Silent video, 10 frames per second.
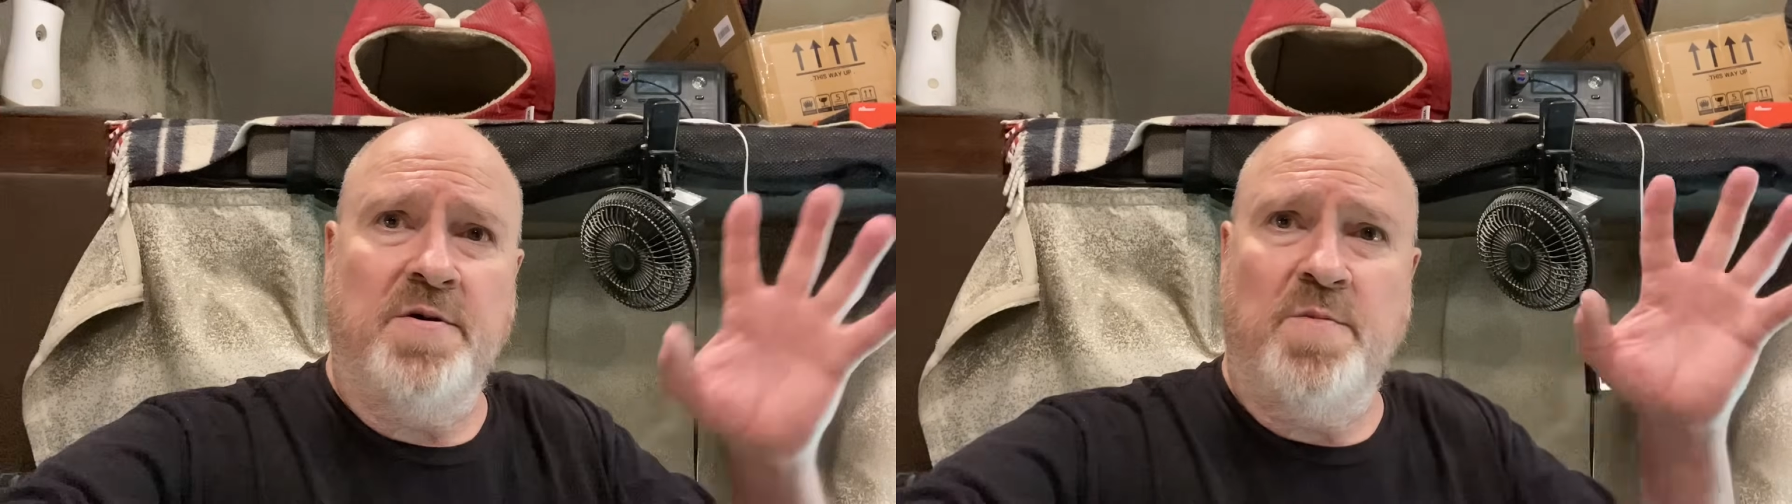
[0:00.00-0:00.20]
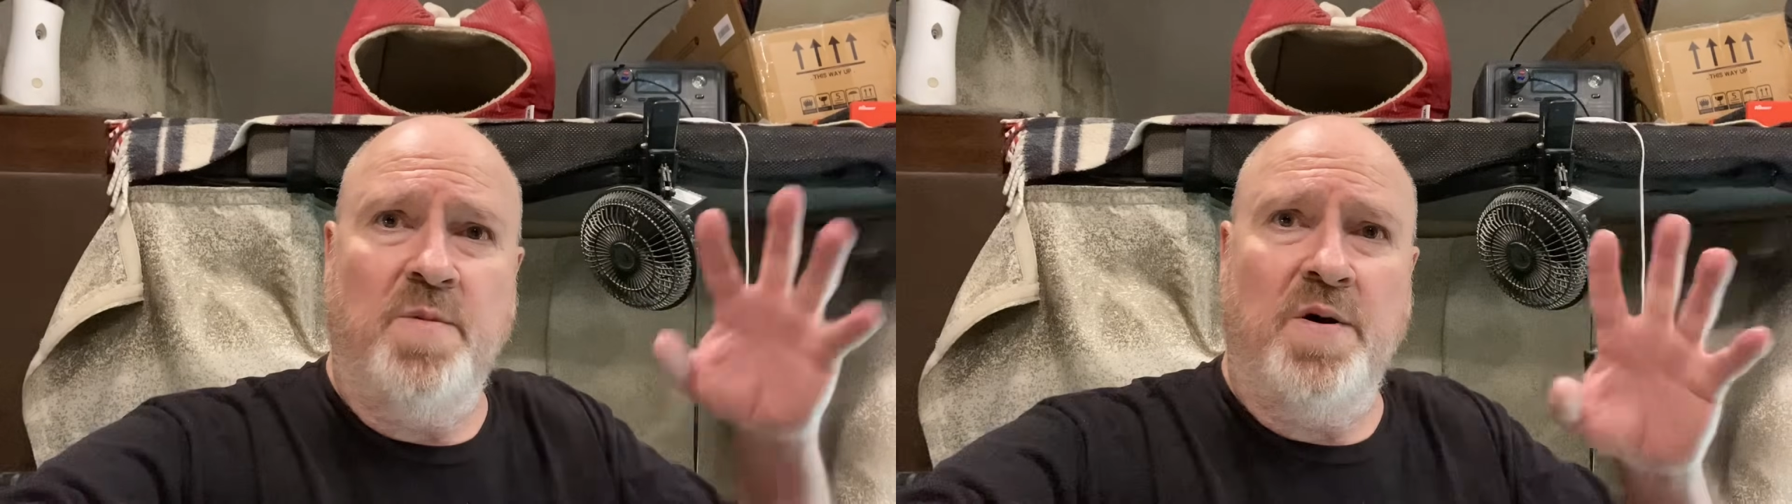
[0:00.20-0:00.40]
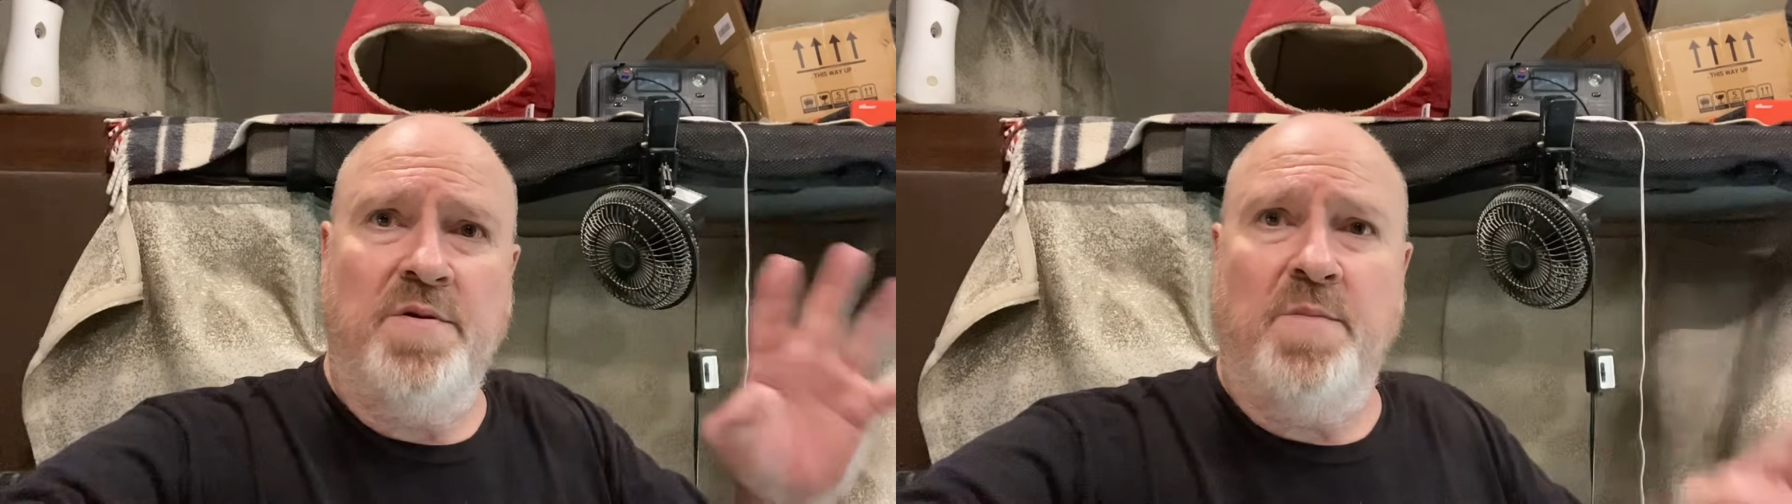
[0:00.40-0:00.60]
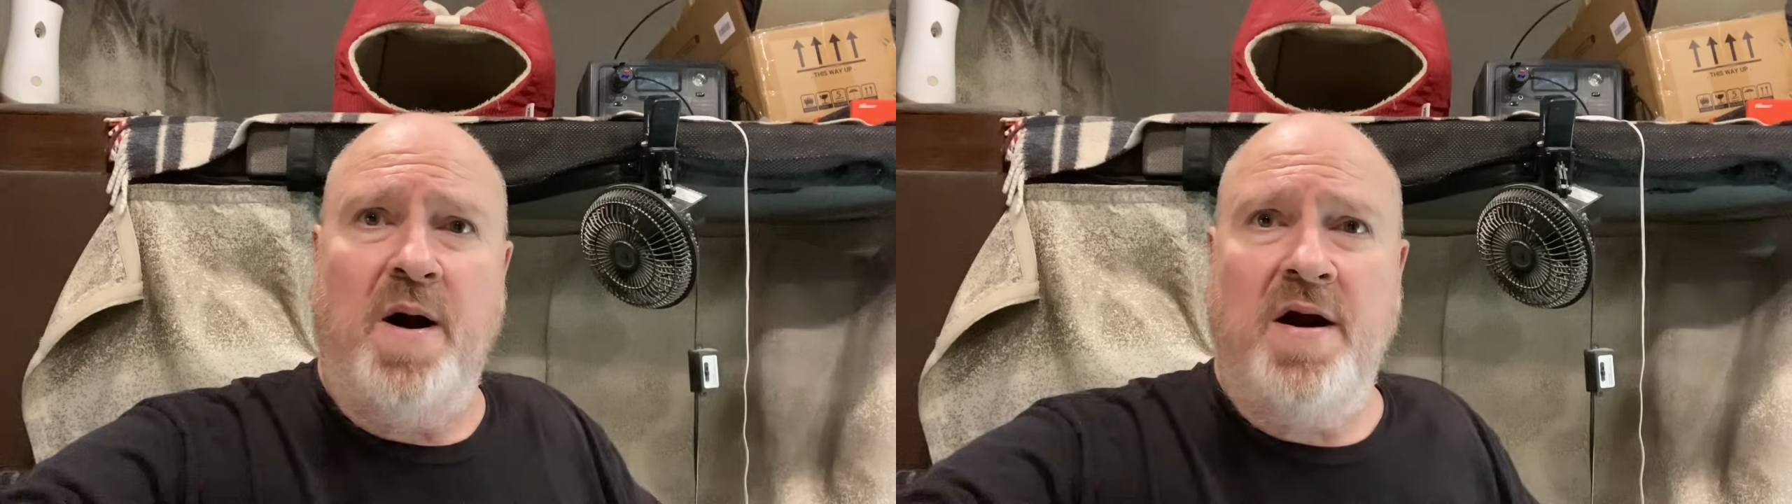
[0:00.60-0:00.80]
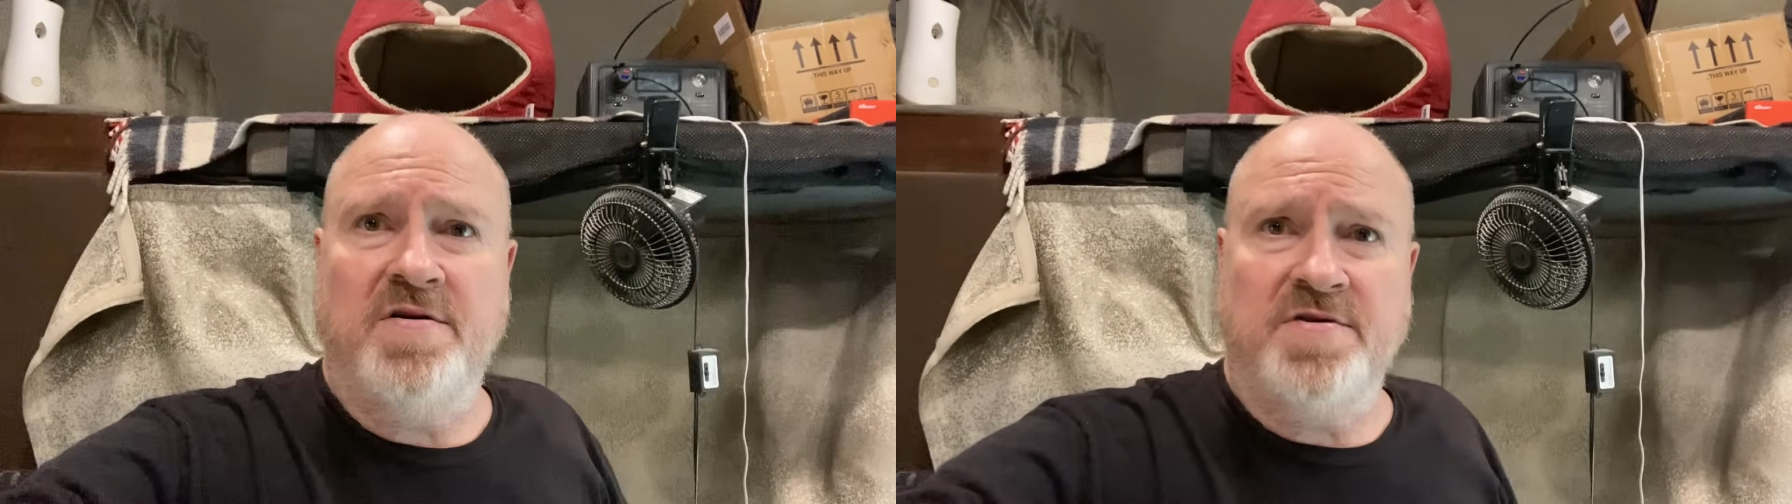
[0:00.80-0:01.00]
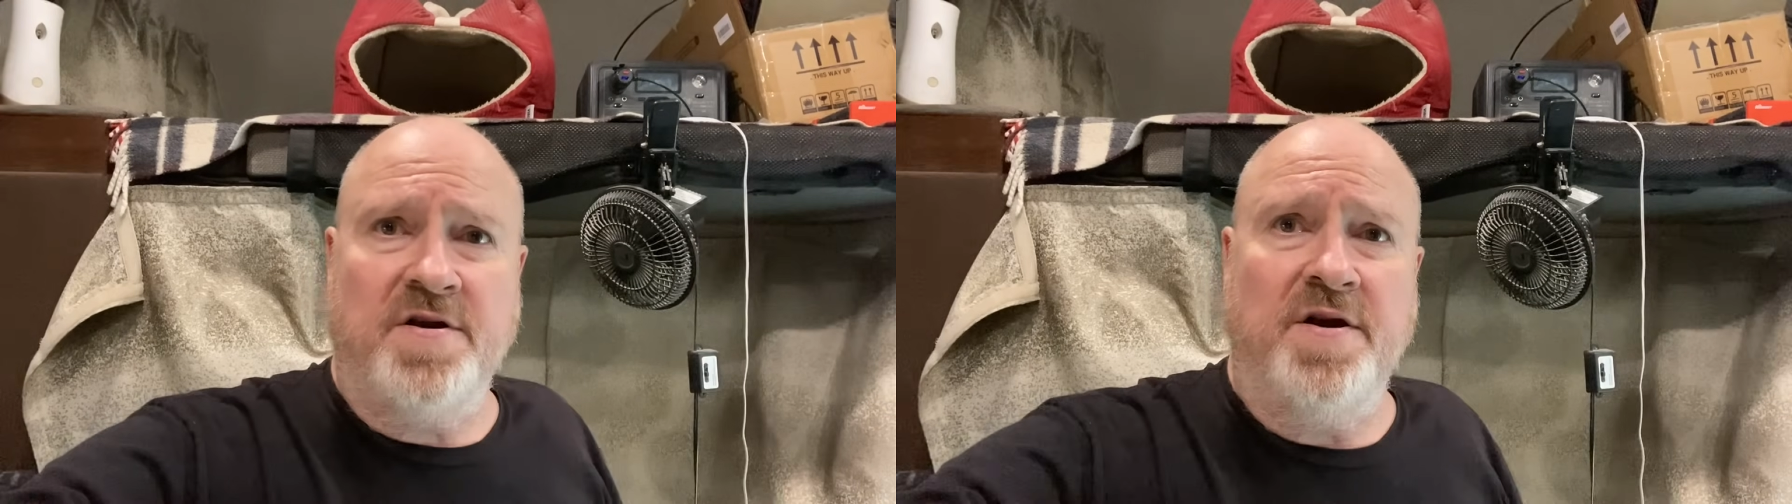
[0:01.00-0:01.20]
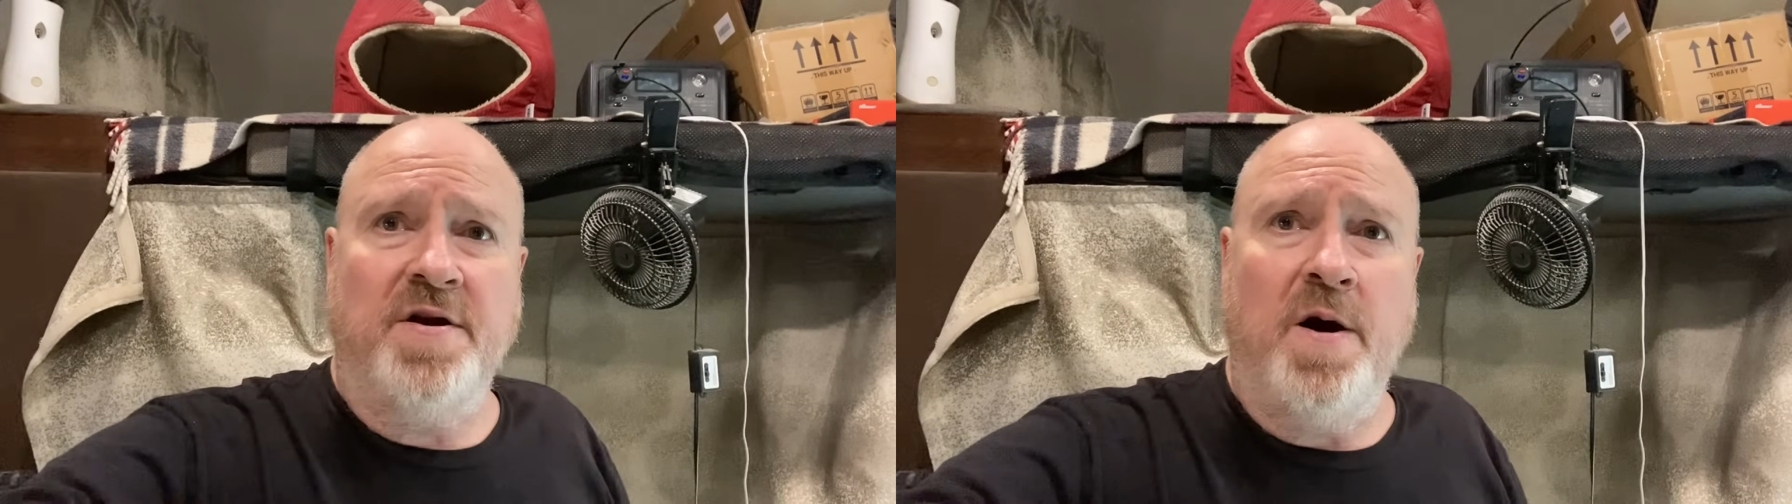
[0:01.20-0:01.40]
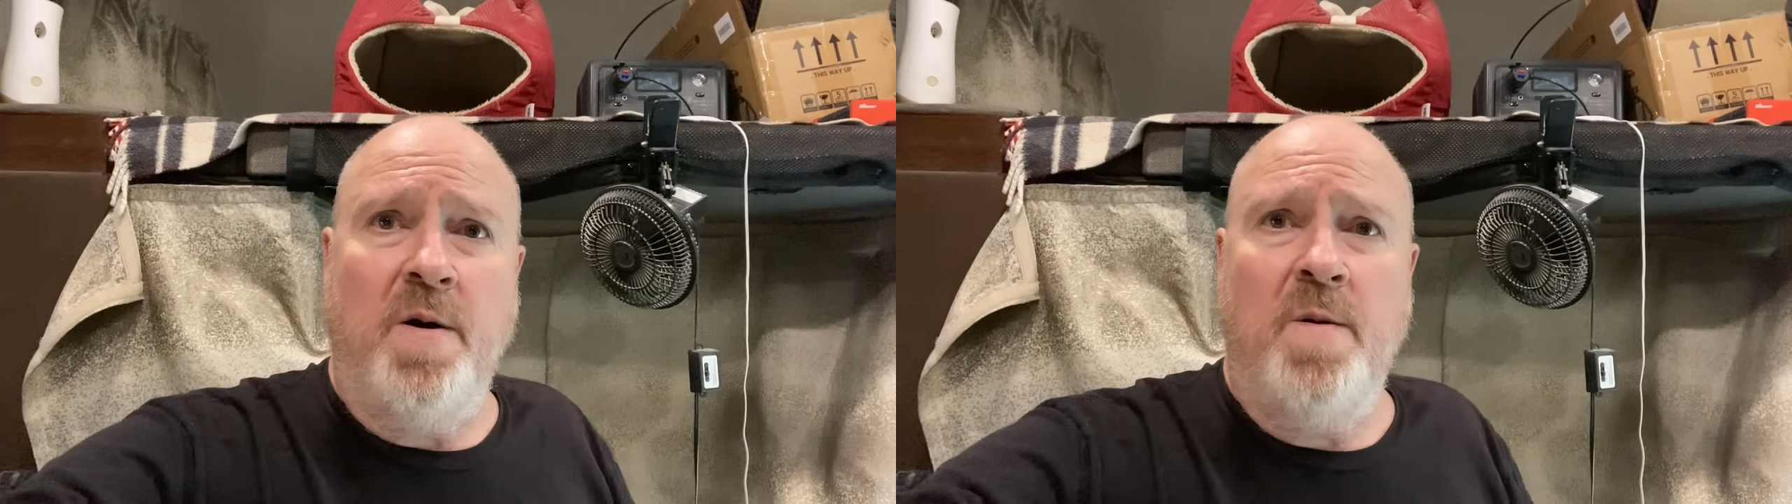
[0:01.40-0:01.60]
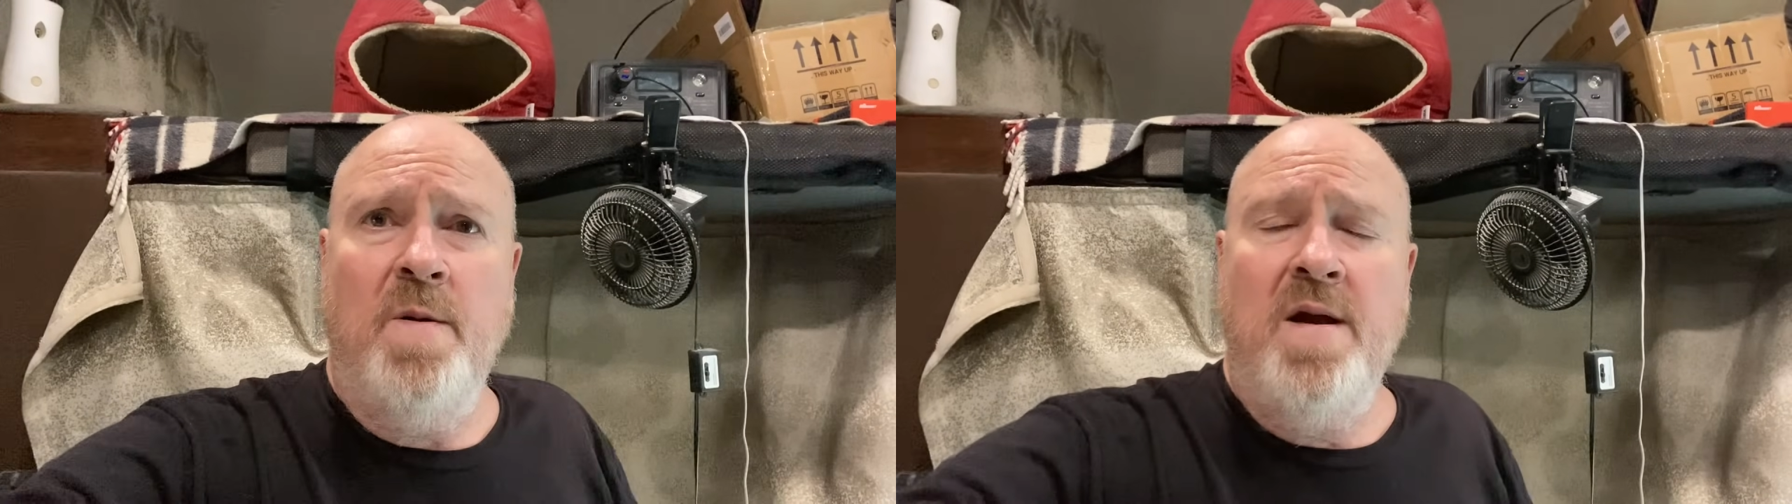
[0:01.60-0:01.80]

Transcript: where the wires are going to go